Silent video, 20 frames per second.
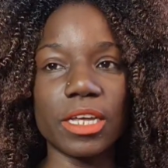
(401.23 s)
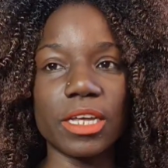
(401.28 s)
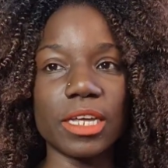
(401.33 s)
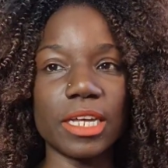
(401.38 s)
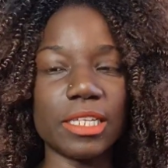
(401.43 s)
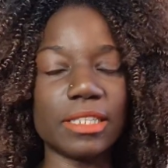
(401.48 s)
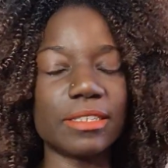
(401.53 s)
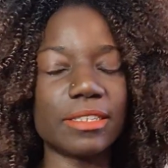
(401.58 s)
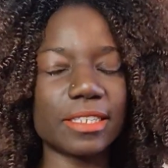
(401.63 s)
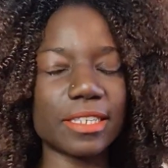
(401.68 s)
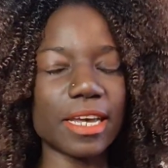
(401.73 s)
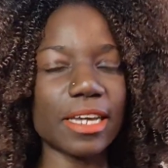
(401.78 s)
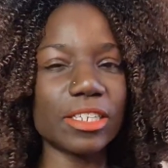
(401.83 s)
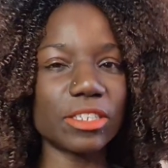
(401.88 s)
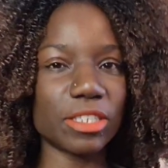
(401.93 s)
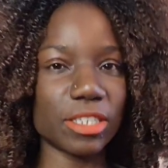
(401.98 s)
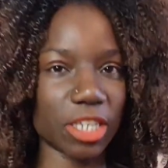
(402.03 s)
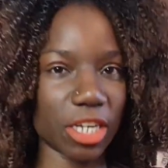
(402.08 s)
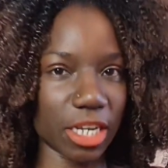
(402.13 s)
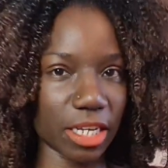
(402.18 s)
in
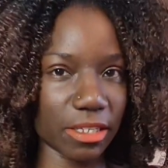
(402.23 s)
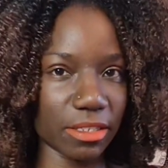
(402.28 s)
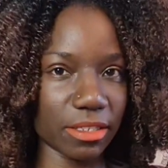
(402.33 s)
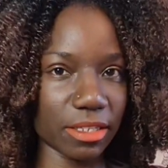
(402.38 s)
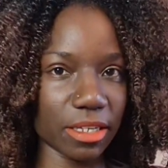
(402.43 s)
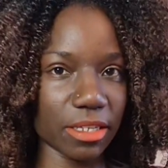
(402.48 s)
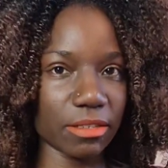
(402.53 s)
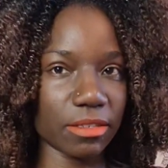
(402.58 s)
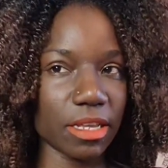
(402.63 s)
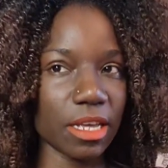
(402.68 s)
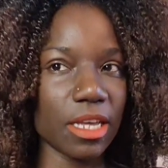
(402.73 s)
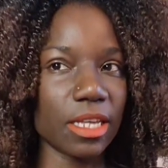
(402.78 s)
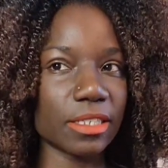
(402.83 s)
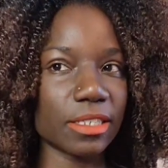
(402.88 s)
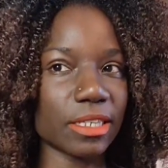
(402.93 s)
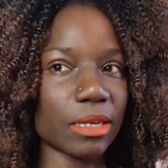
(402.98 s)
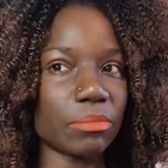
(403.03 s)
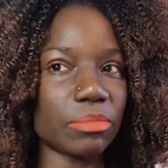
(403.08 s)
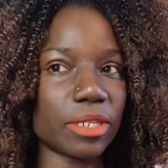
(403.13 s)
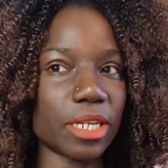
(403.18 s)
such cases,
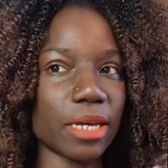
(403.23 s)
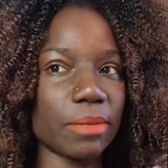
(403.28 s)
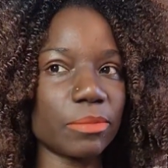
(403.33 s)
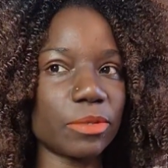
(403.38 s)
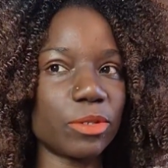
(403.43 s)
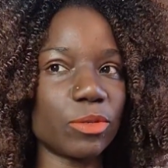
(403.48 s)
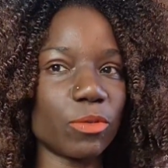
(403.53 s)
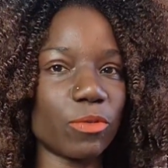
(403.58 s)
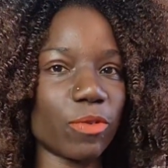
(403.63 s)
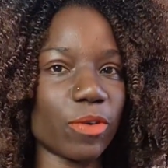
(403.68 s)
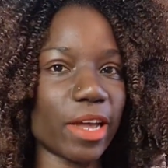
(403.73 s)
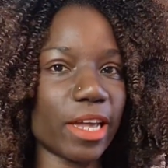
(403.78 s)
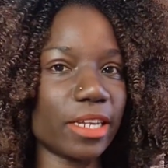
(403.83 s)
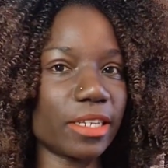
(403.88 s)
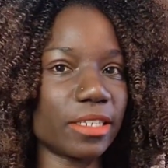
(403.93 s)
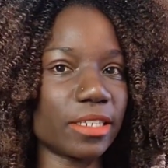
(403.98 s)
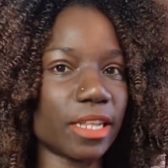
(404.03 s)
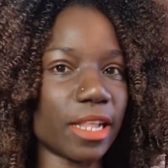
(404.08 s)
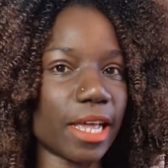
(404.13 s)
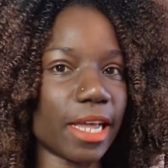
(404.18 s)
sometimes you
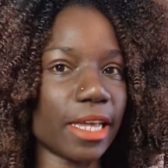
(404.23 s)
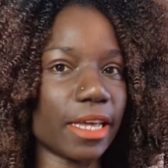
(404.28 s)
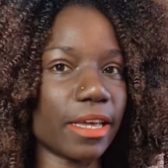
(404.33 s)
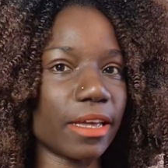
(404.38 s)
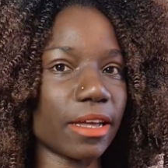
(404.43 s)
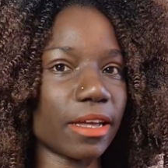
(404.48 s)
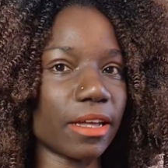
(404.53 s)
find like